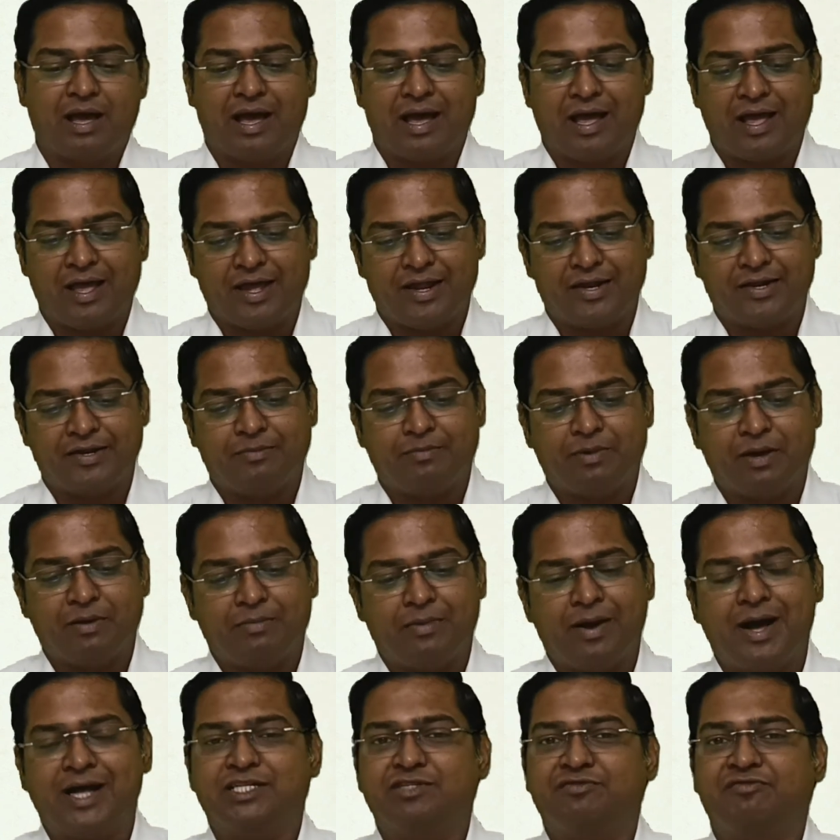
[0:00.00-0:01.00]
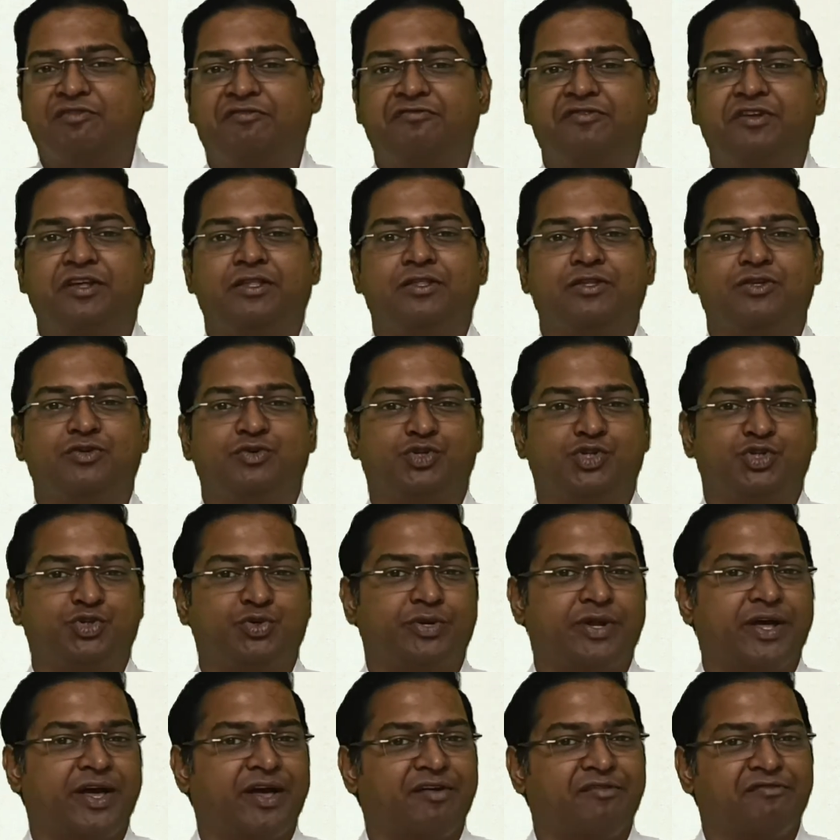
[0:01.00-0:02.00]
And by March 15th, you
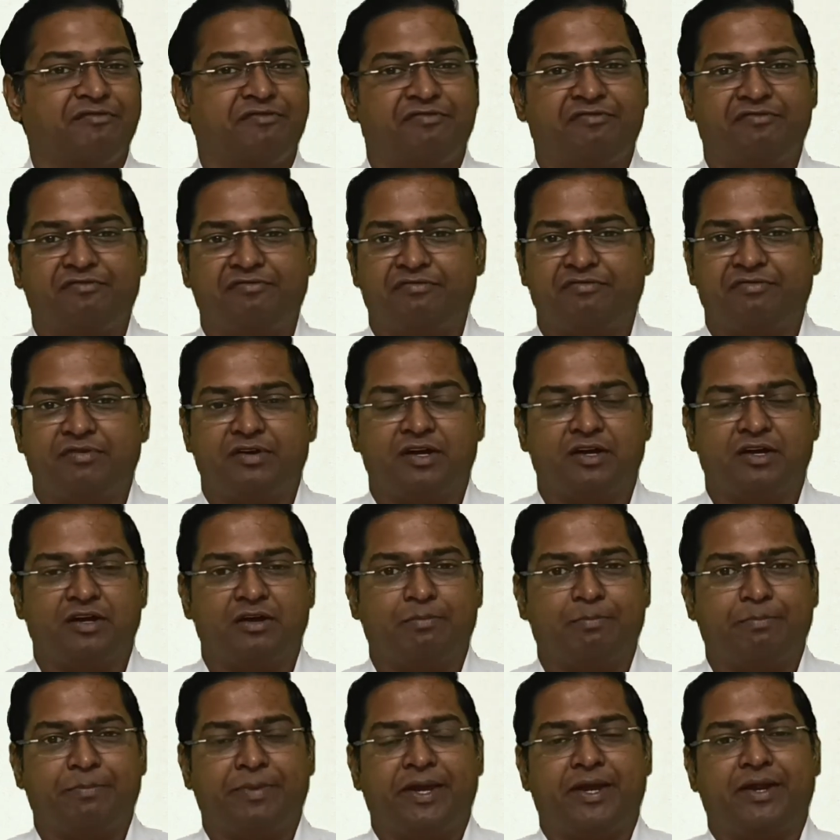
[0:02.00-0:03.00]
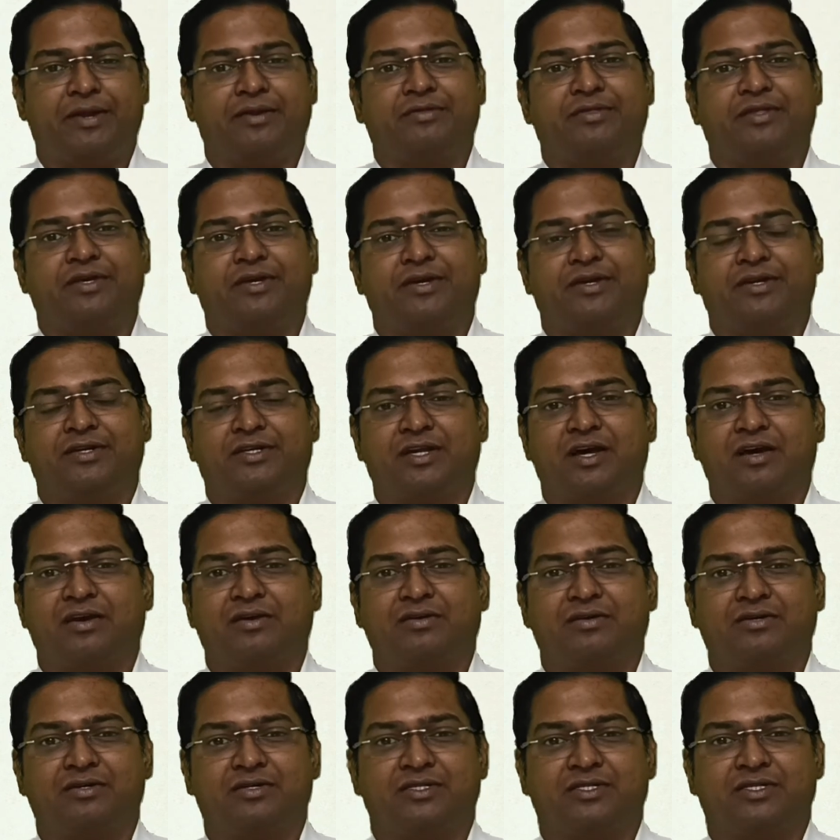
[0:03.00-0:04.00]
should have paid the
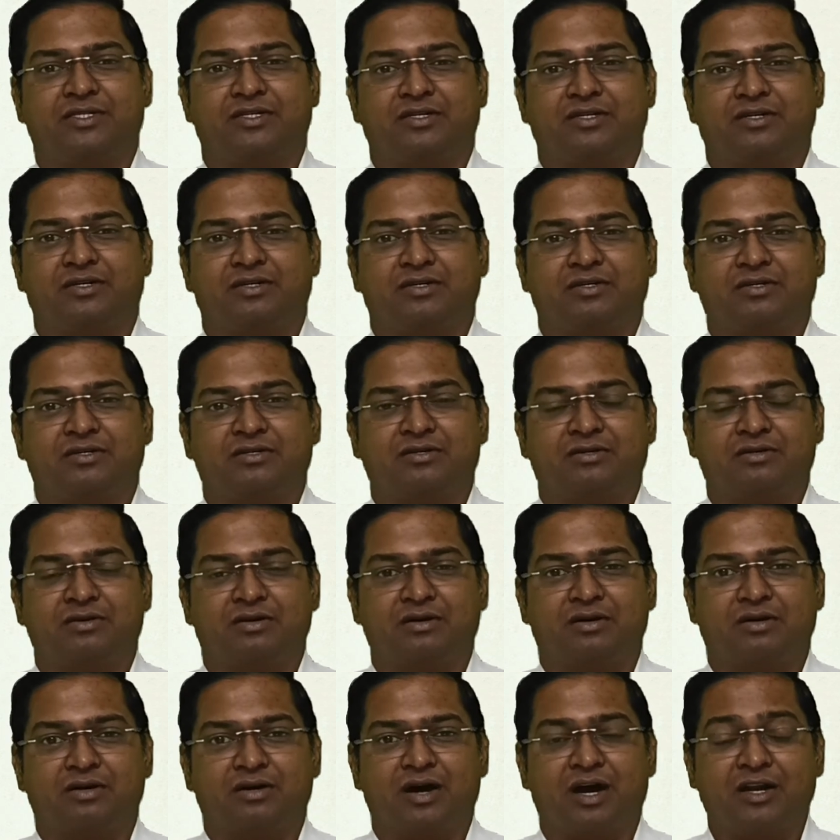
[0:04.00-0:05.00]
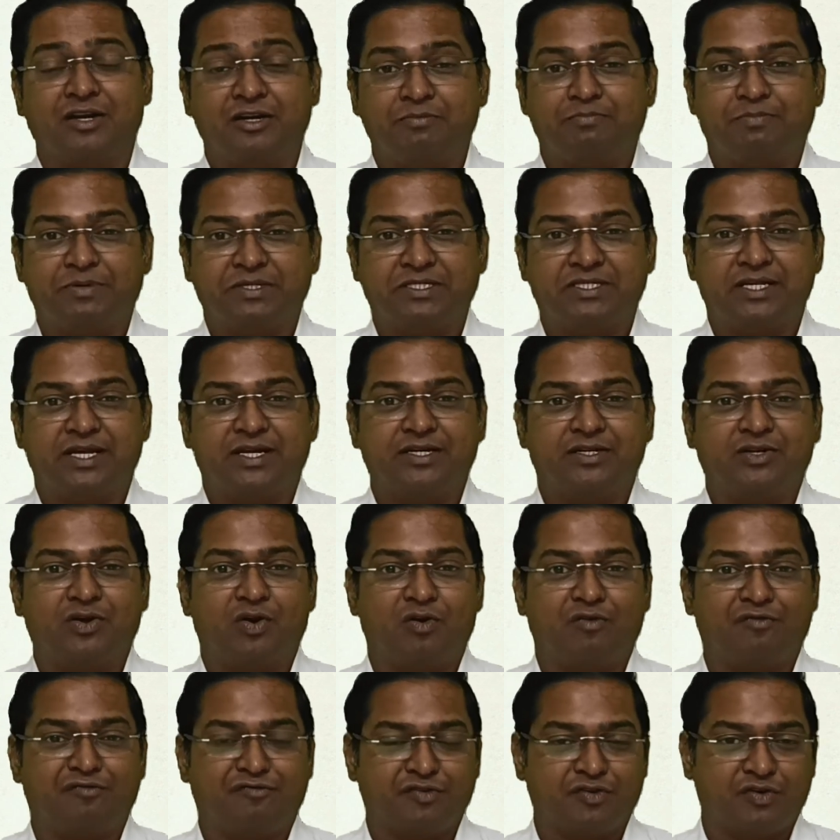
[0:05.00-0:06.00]
entire 100%
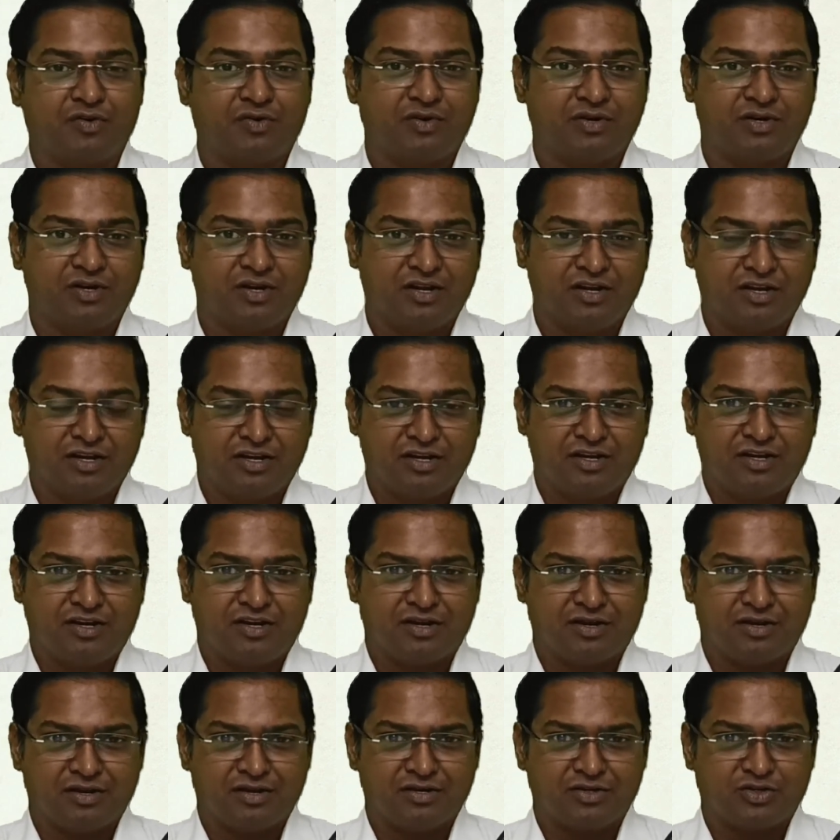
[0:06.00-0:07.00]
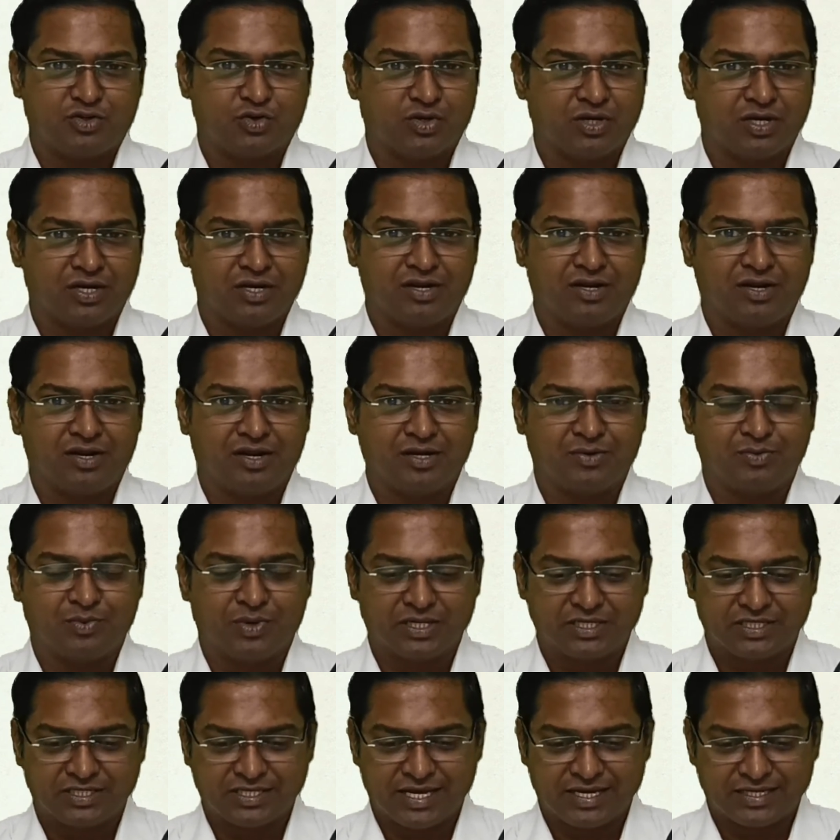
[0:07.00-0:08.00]
of your total
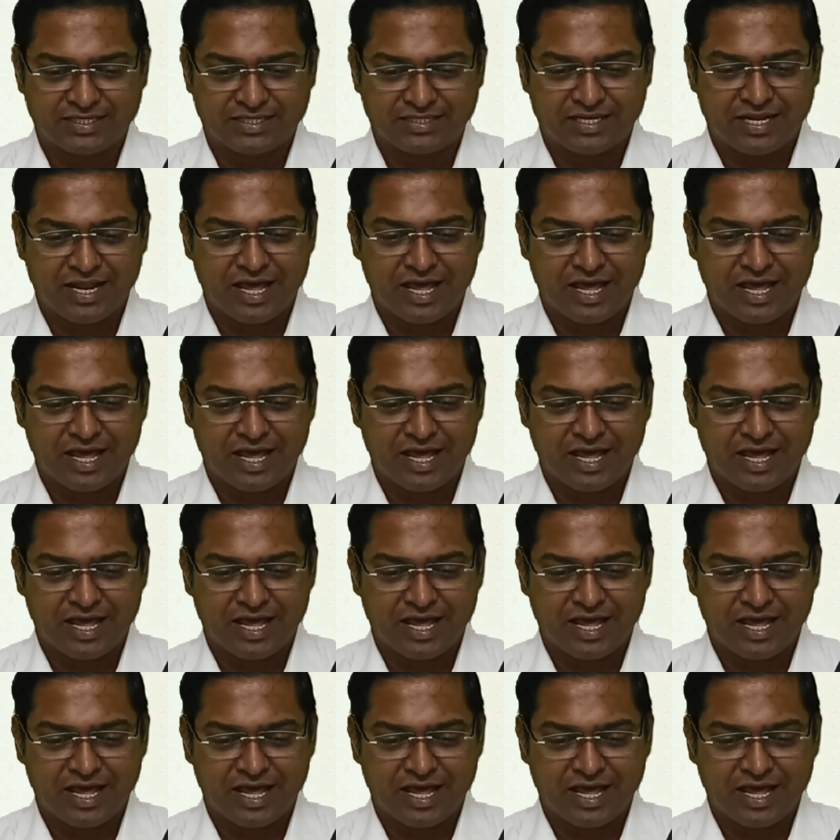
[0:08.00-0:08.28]
advance tax